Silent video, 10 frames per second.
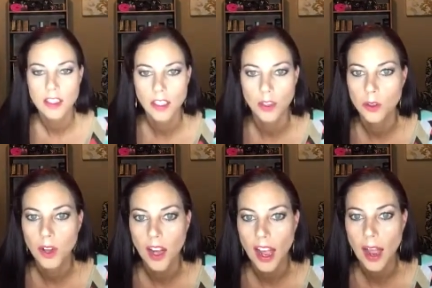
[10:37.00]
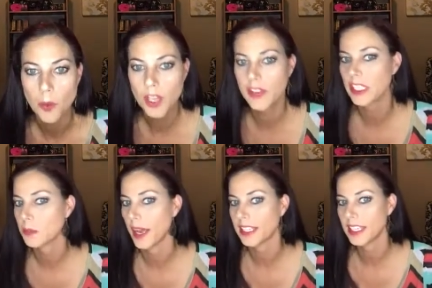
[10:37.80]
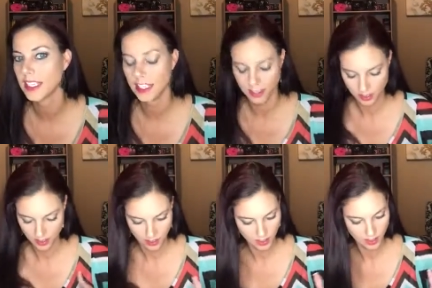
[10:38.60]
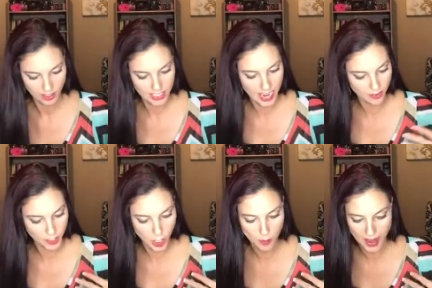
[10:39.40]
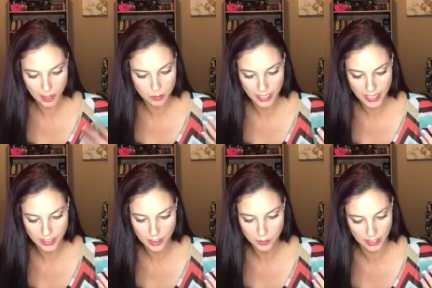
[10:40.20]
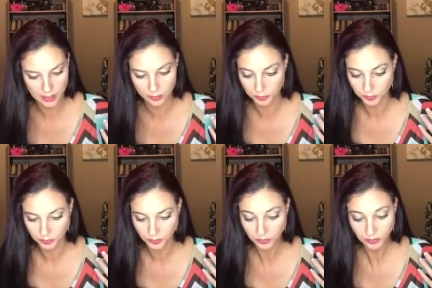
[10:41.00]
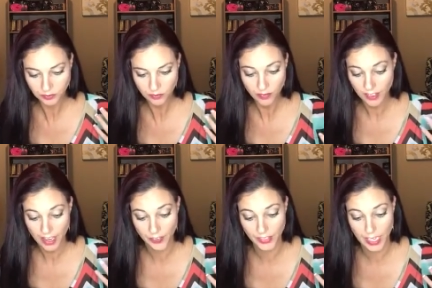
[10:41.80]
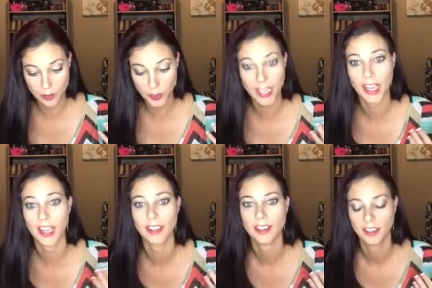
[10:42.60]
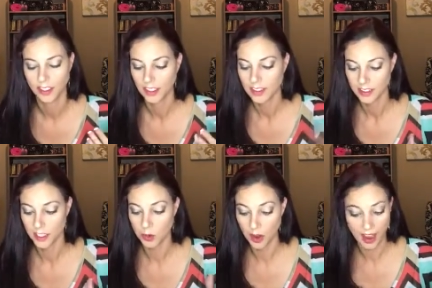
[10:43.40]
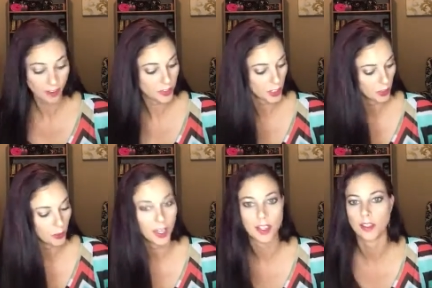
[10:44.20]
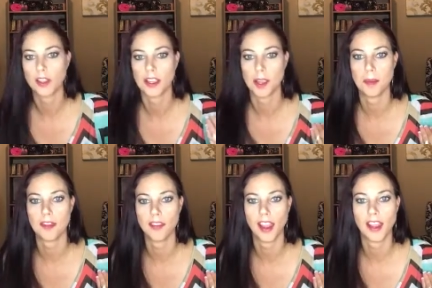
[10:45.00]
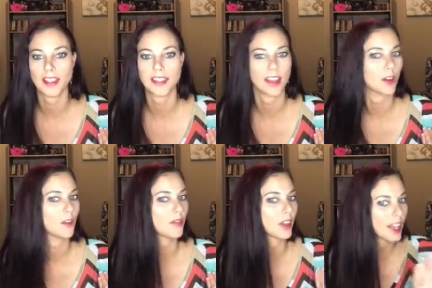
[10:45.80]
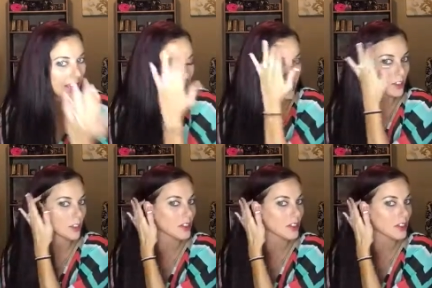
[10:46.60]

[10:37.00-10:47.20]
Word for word: So I would have expected to have to go back and blend, but everything I'm reading, you don't have to. And looking at my face, I don't feel like I need to.